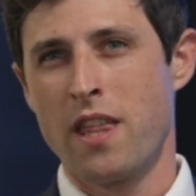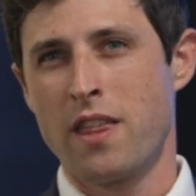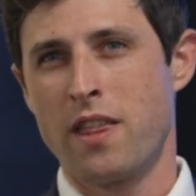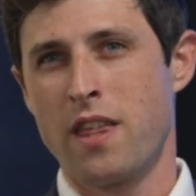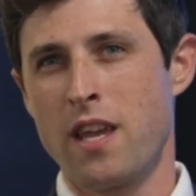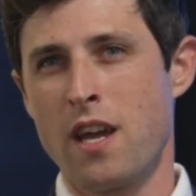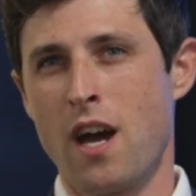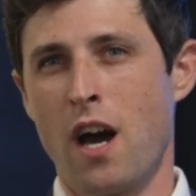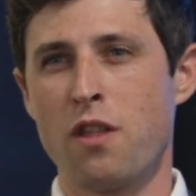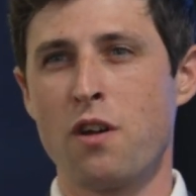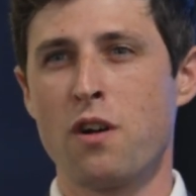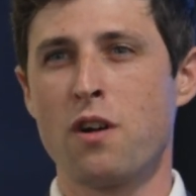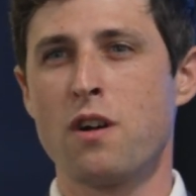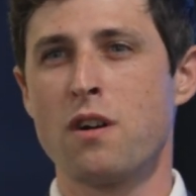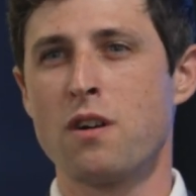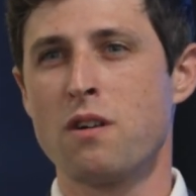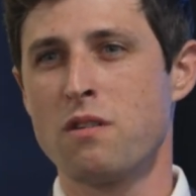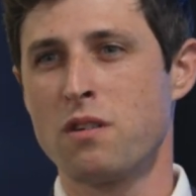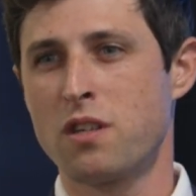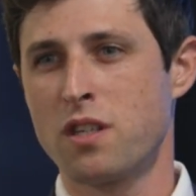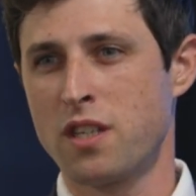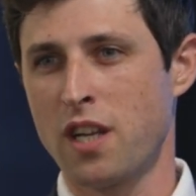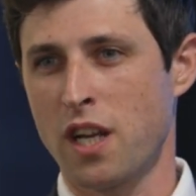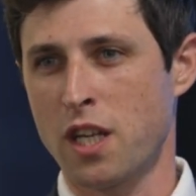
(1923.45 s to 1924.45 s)
The
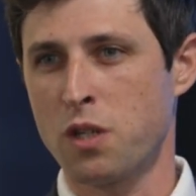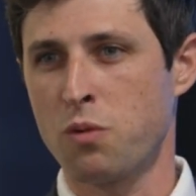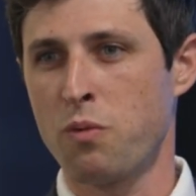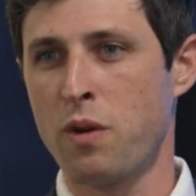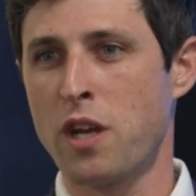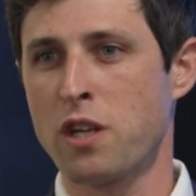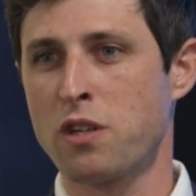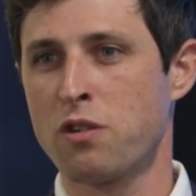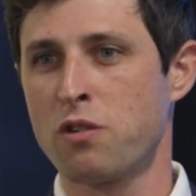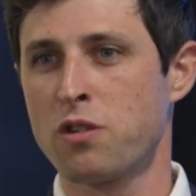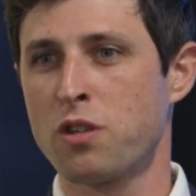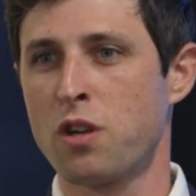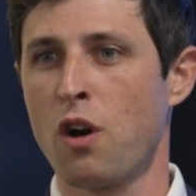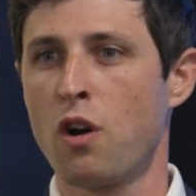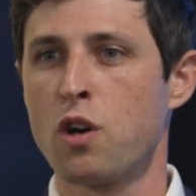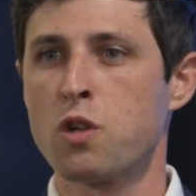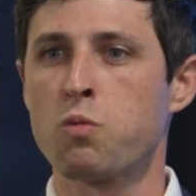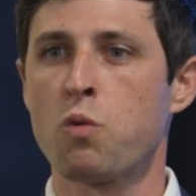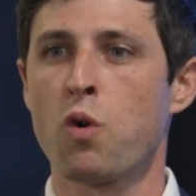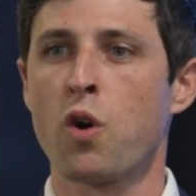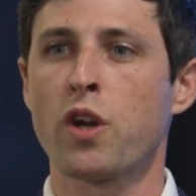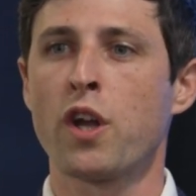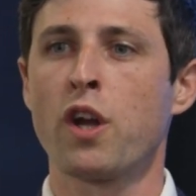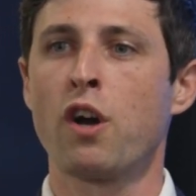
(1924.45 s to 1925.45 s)
other 6 weeks or so is
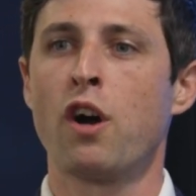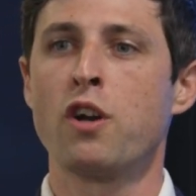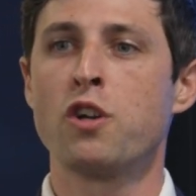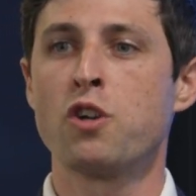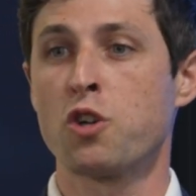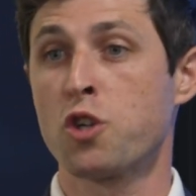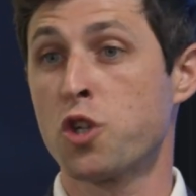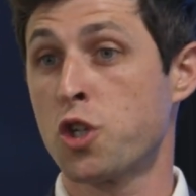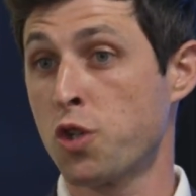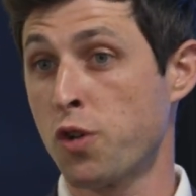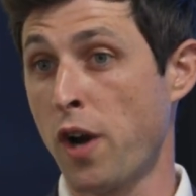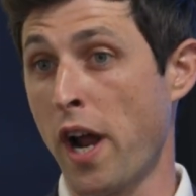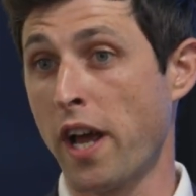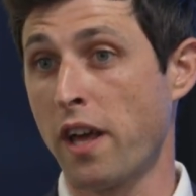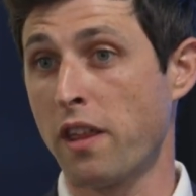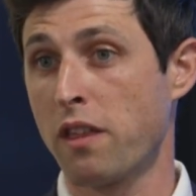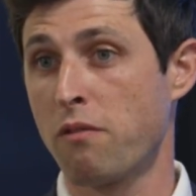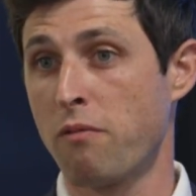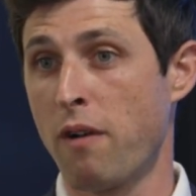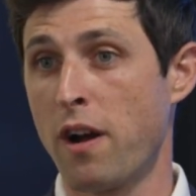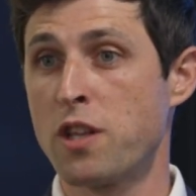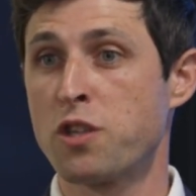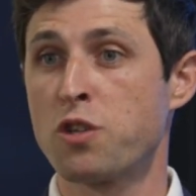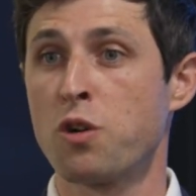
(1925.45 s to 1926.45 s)
working on your
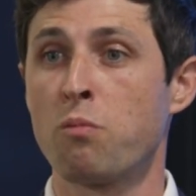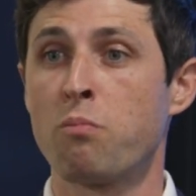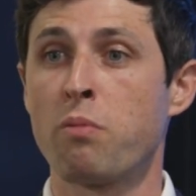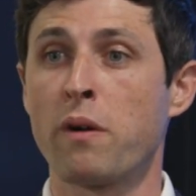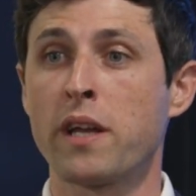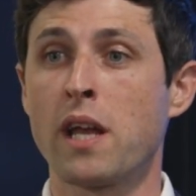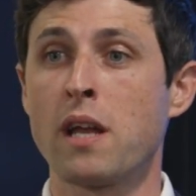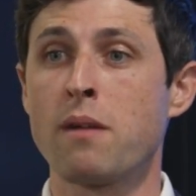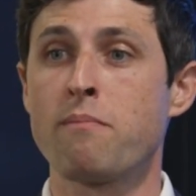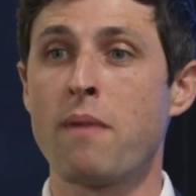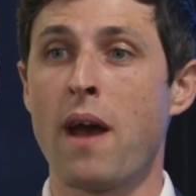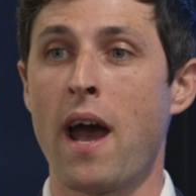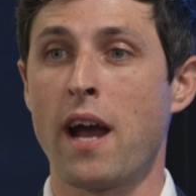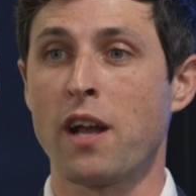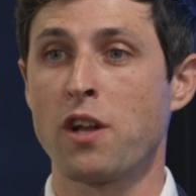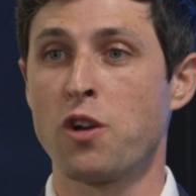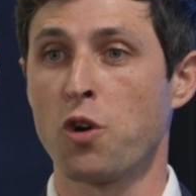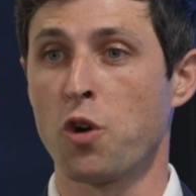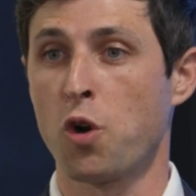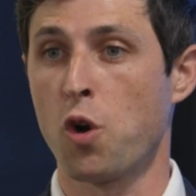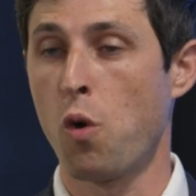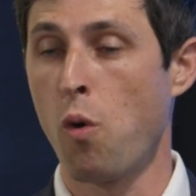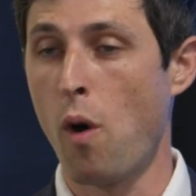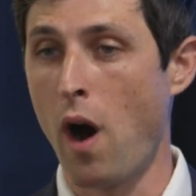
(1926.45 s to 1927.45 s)
strength, right? So bringing back
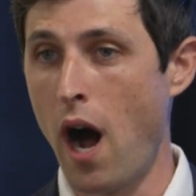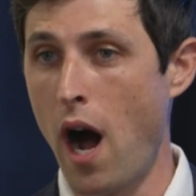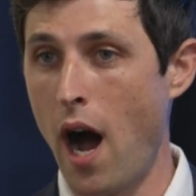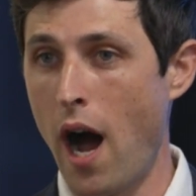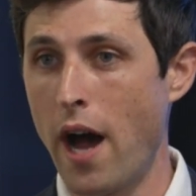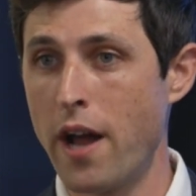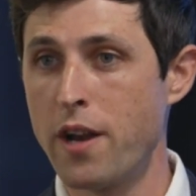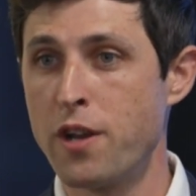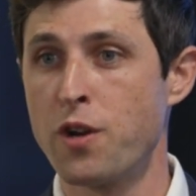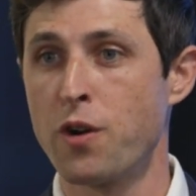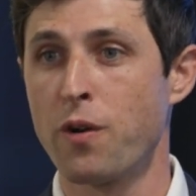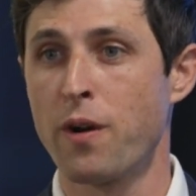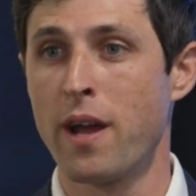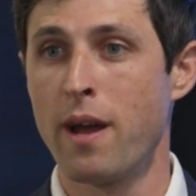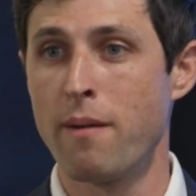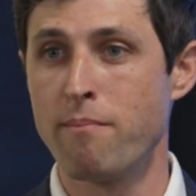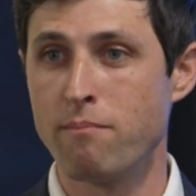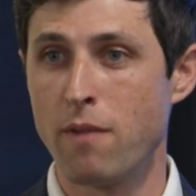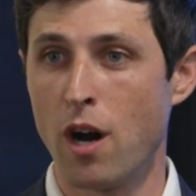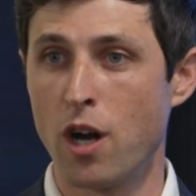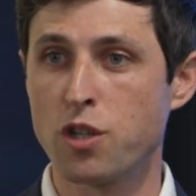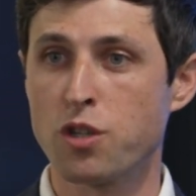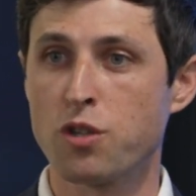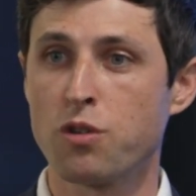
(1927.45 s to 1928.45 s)
your quad, your hip
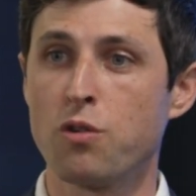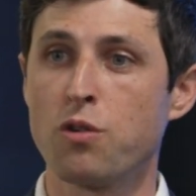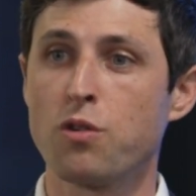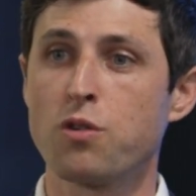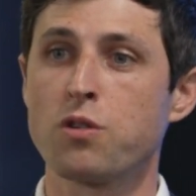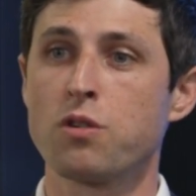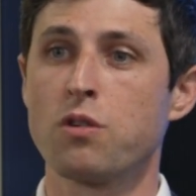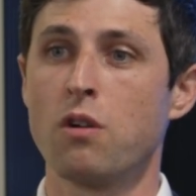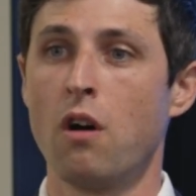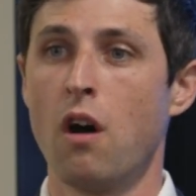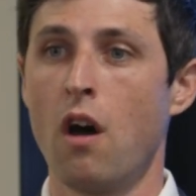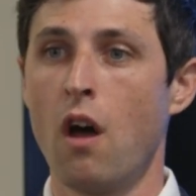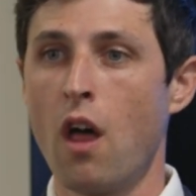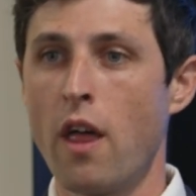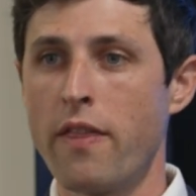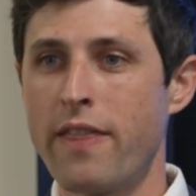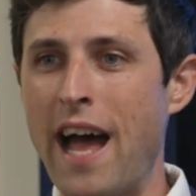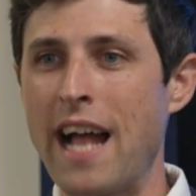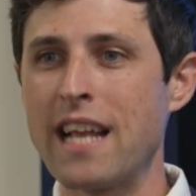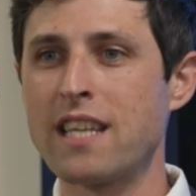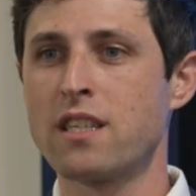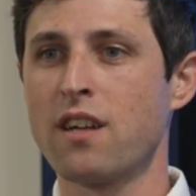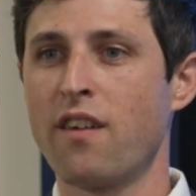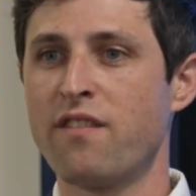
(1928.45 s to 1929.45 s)
muscles.
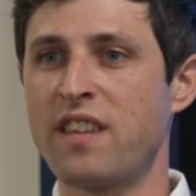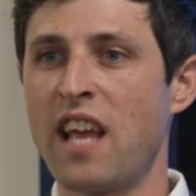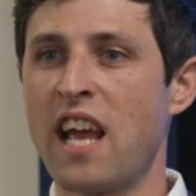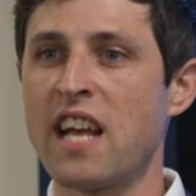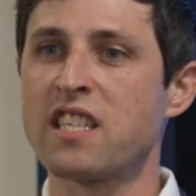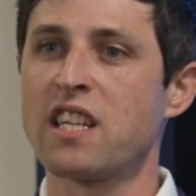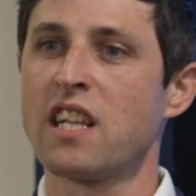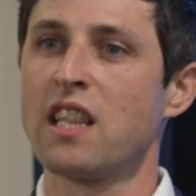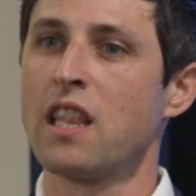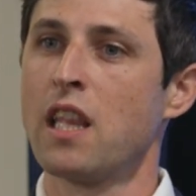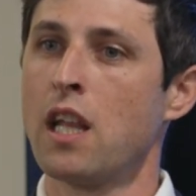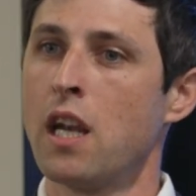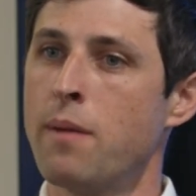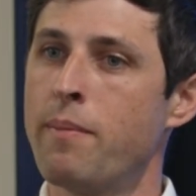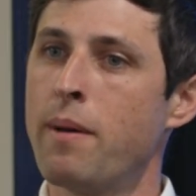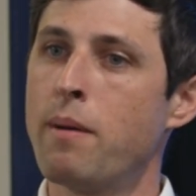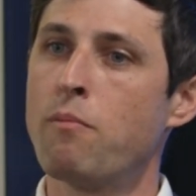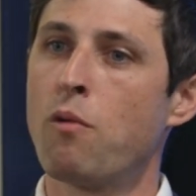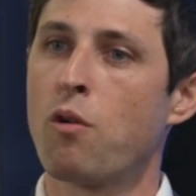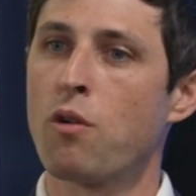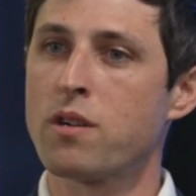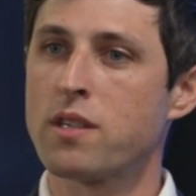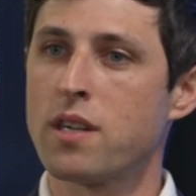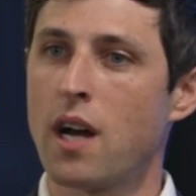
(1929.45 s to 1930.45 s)
That stuff takes a little bit
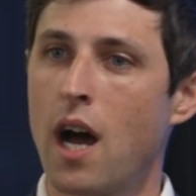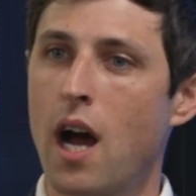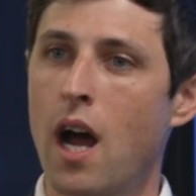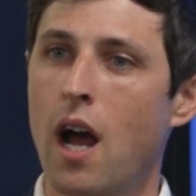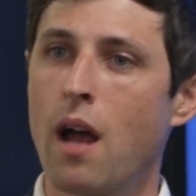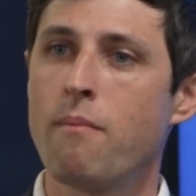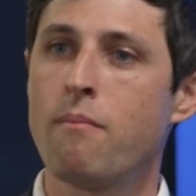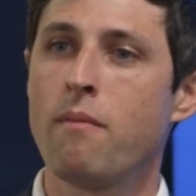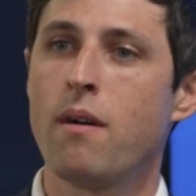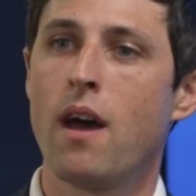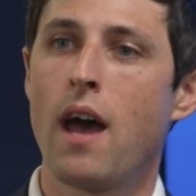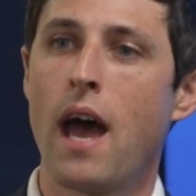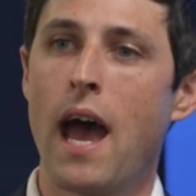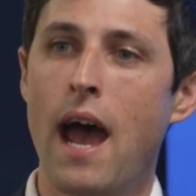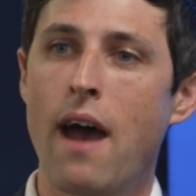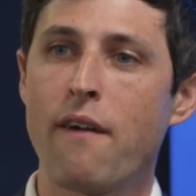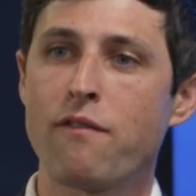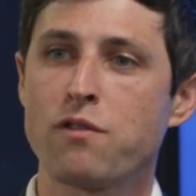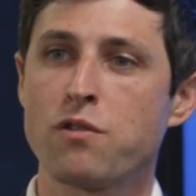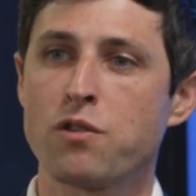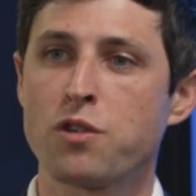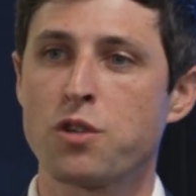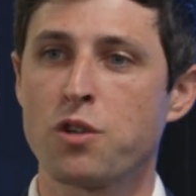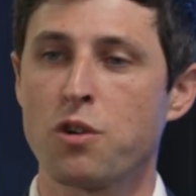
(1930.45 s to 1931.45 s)
more time
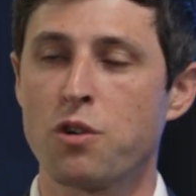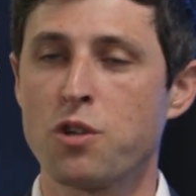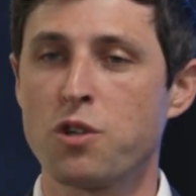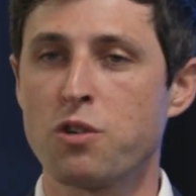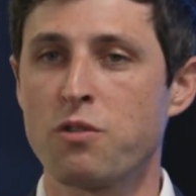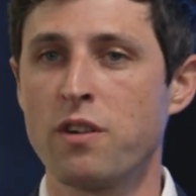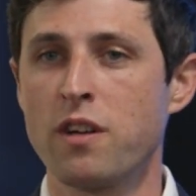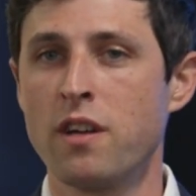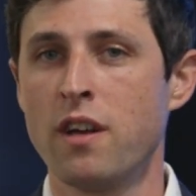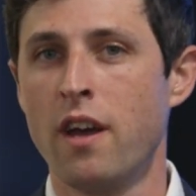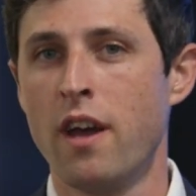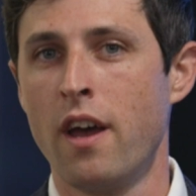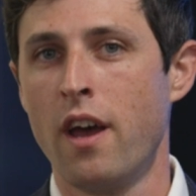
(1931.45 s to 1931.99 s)
after surgery.